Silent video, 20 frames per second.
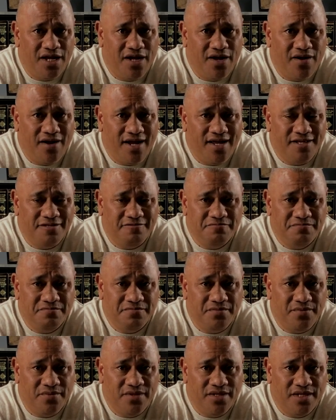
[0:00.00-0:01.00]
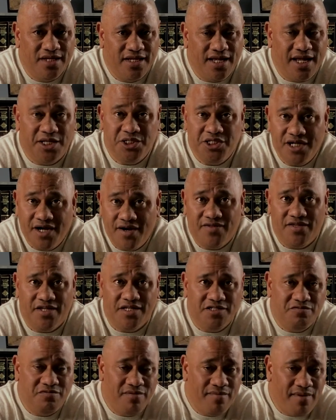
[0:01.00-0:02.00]
All right? And share
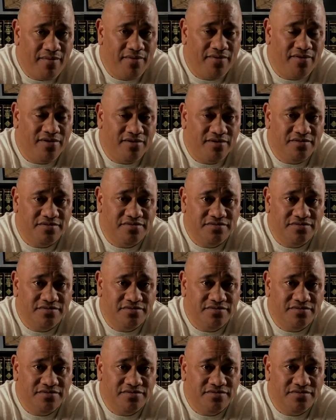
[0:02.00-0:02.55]
this. Remember,